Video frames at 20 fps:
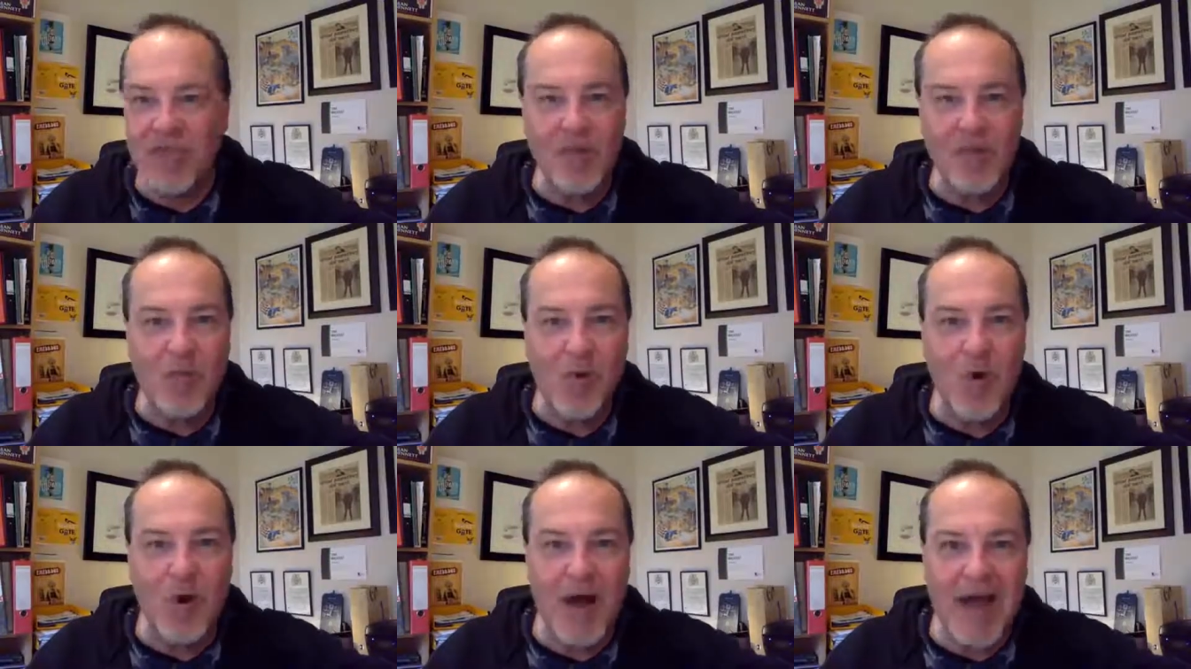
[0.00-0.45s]
The
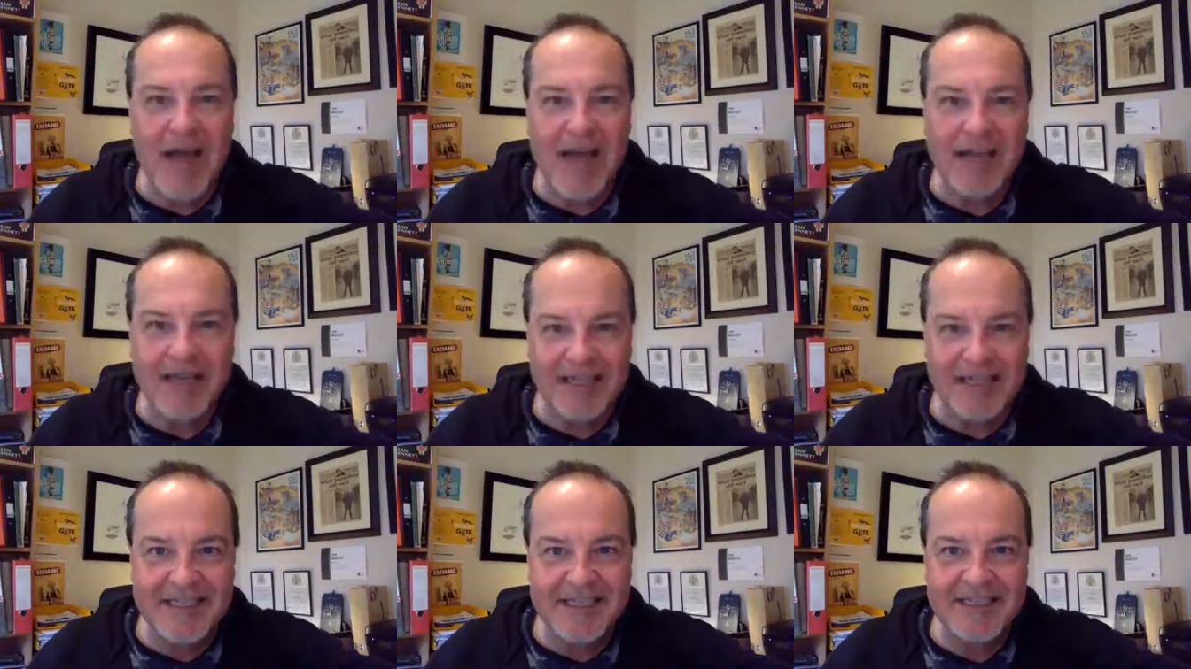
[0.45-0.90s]
more I
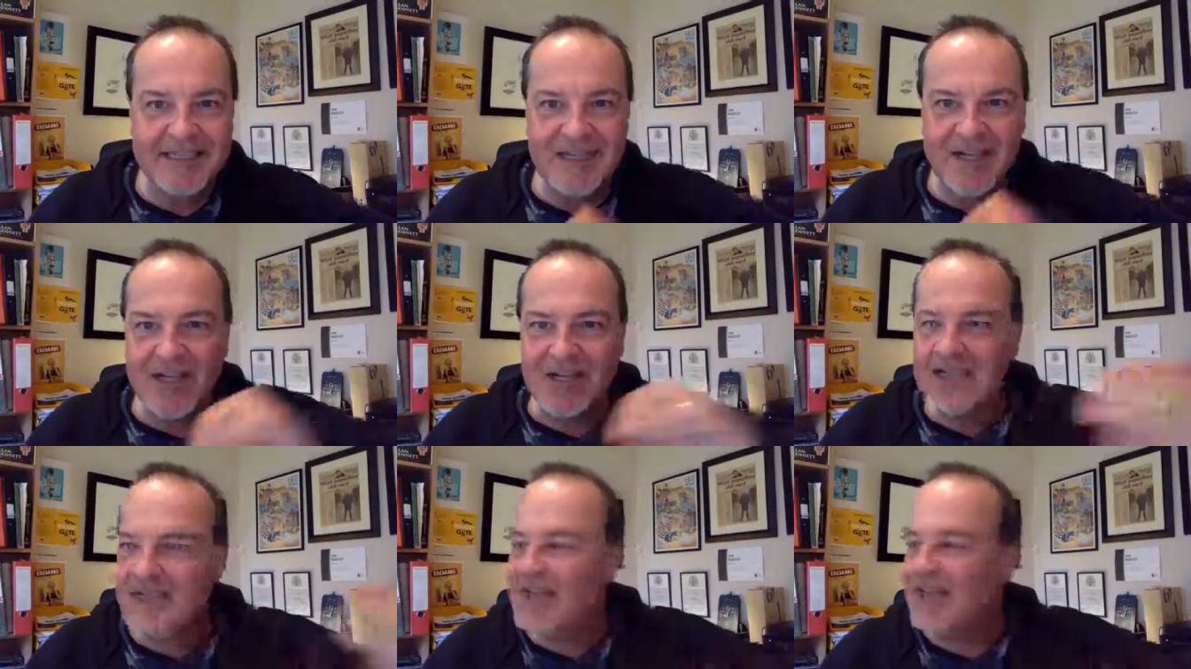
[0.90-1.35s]
listened
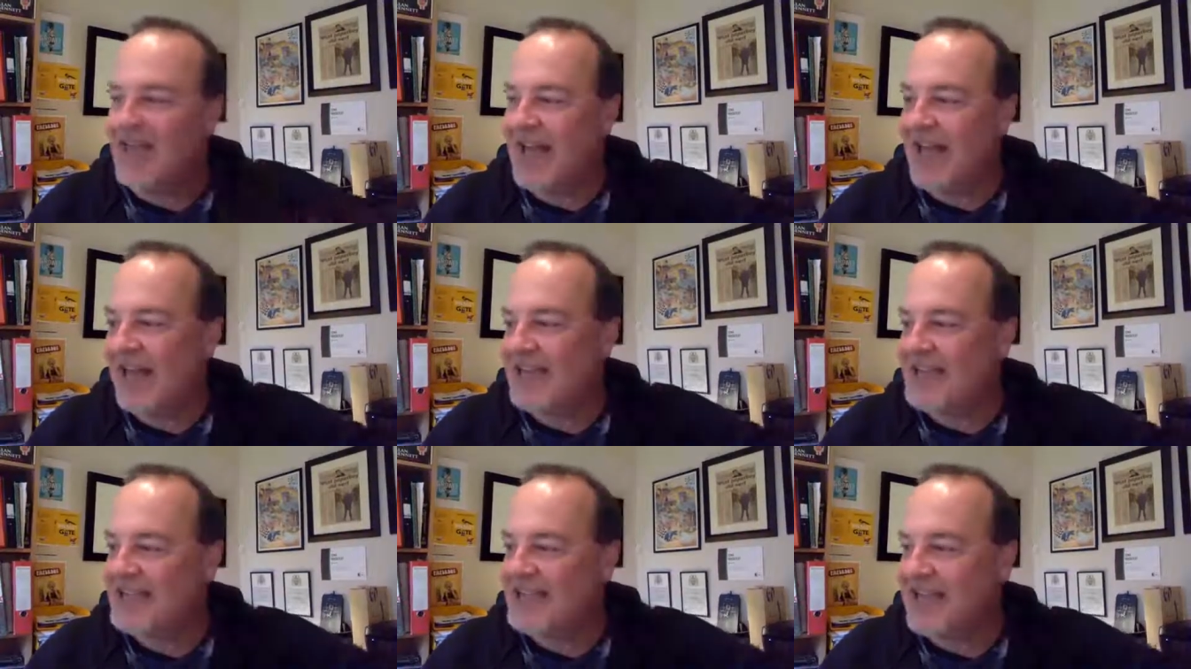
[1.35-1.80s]
to
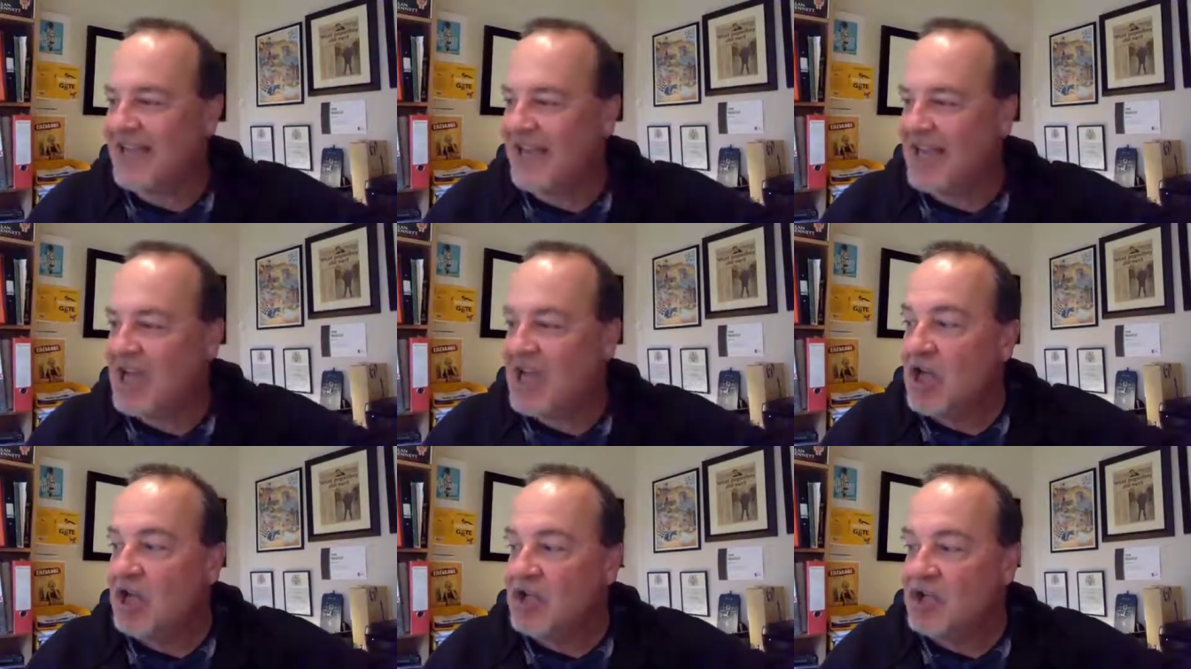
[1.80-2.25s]

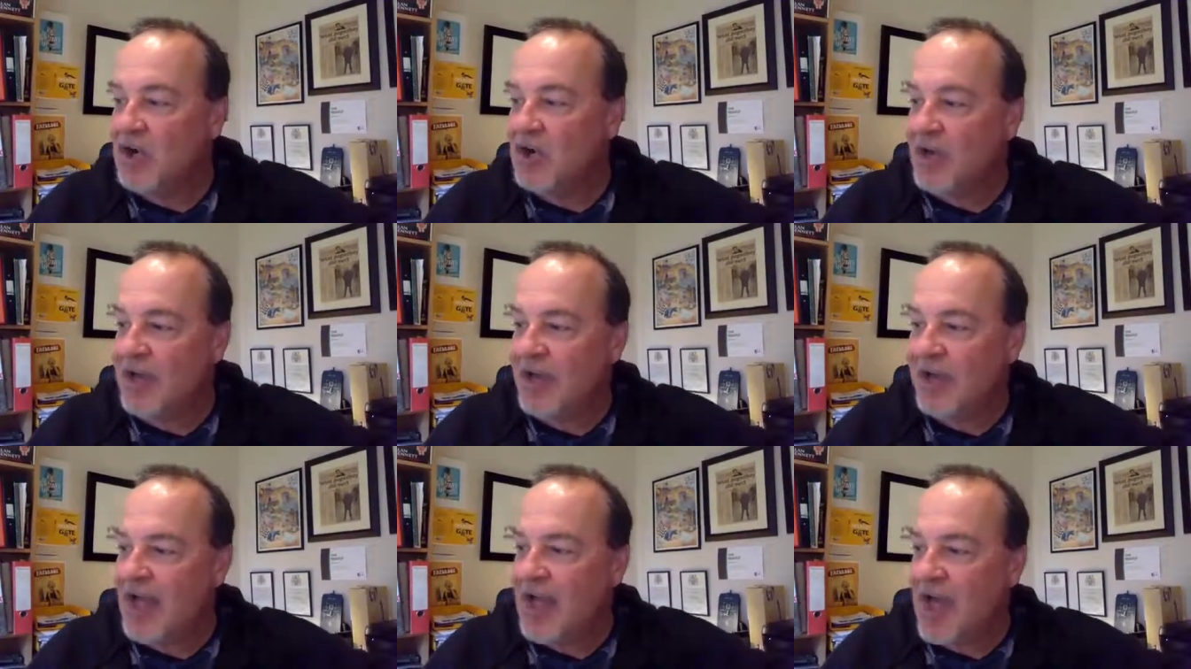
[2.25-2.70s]
Leslie
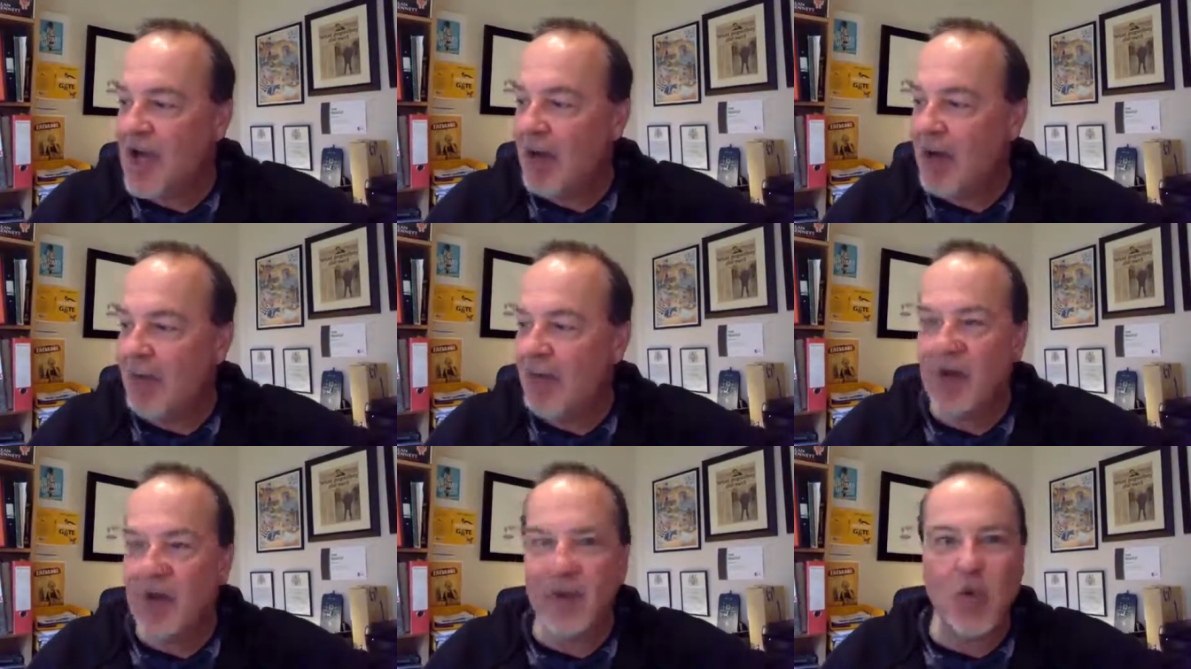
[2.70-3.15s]
talking
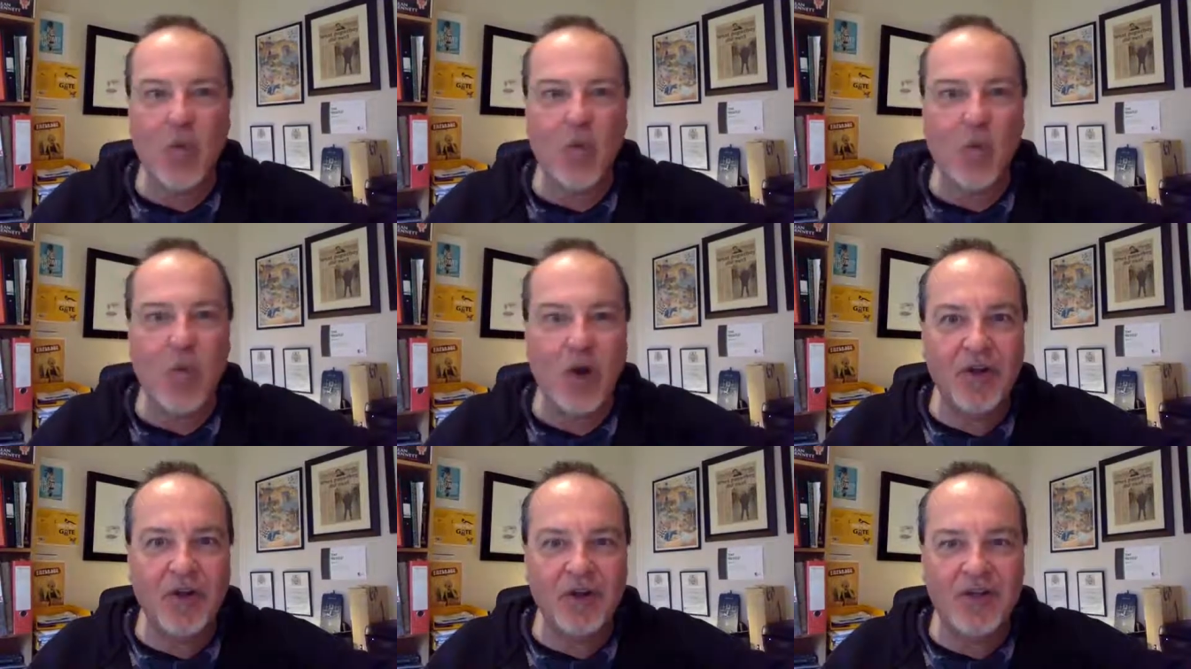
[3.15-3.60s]
about the
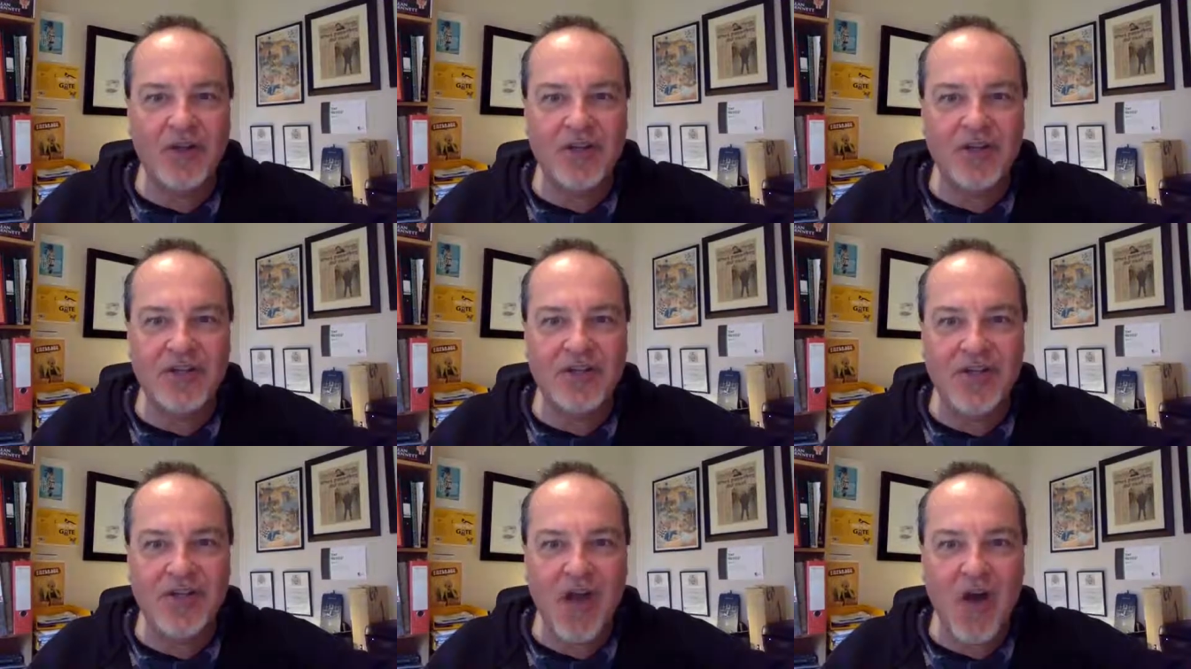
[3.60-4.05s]

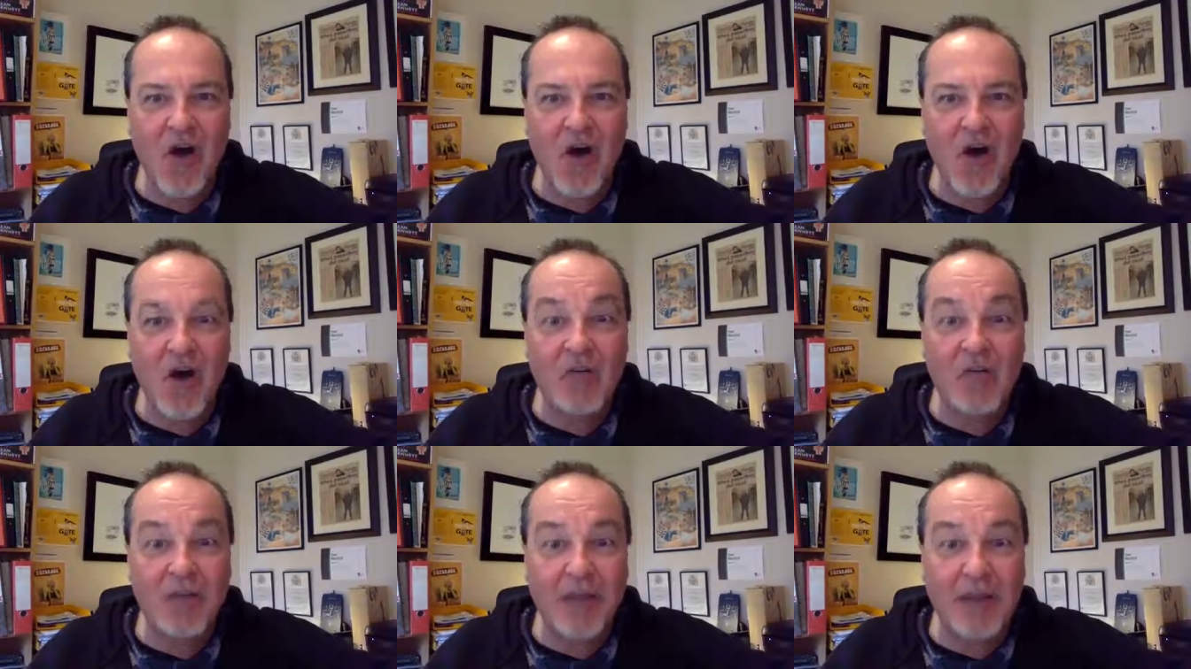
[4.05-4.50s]
wonders
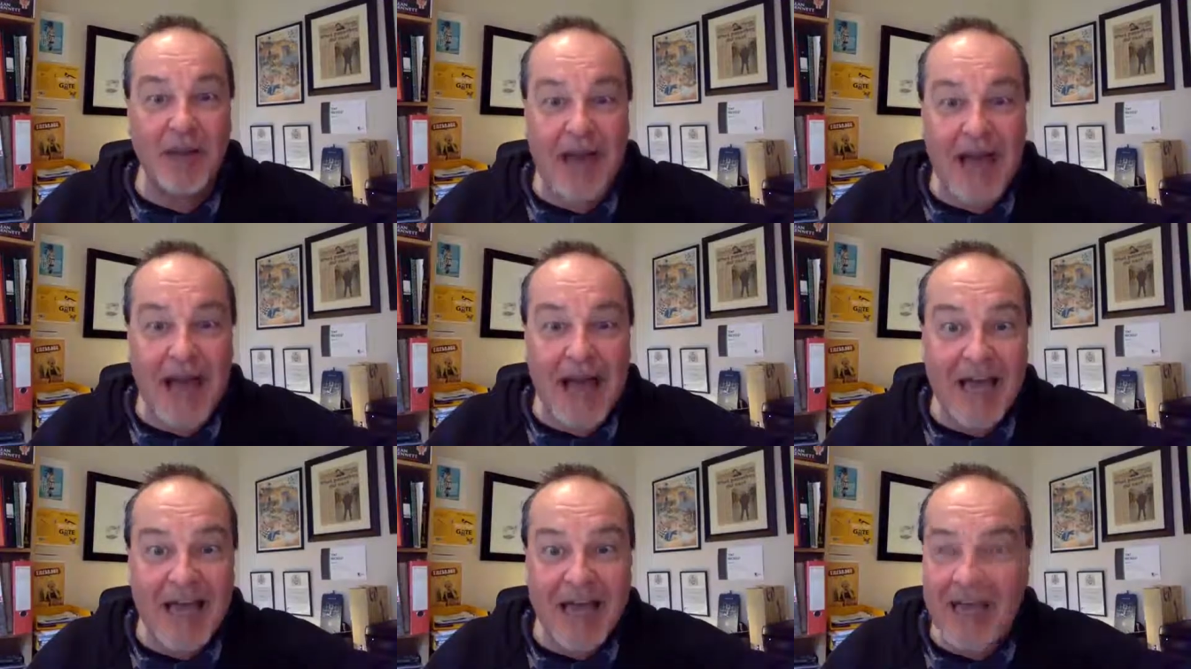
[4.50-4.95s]
of
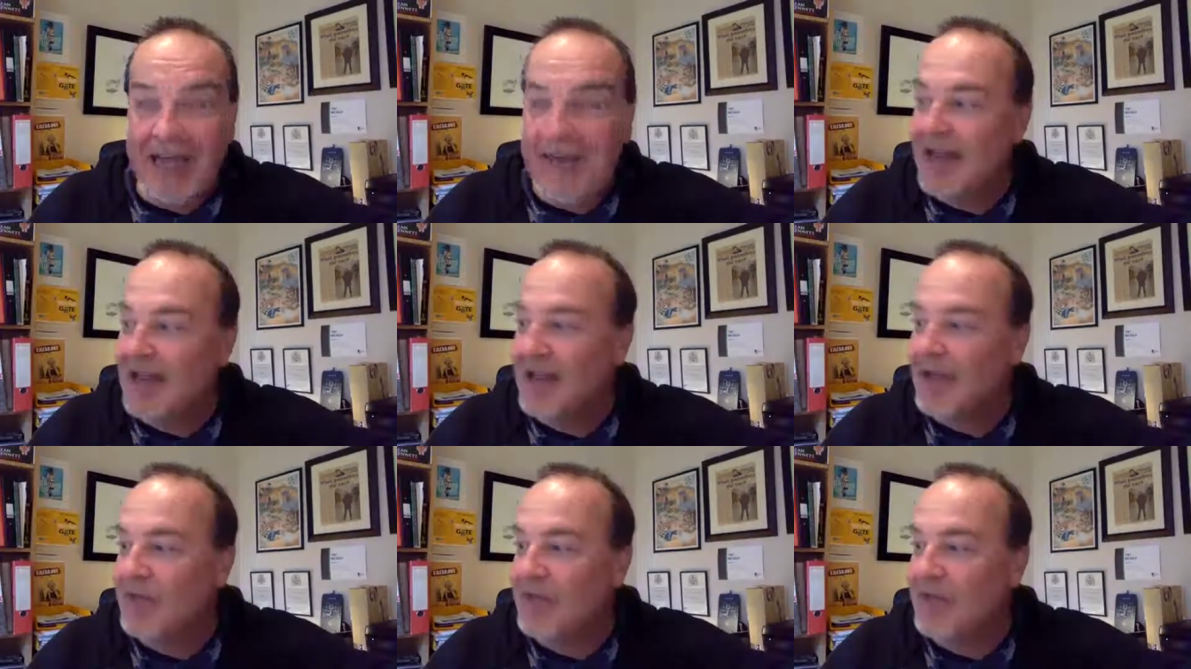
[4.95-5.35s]
Balachi,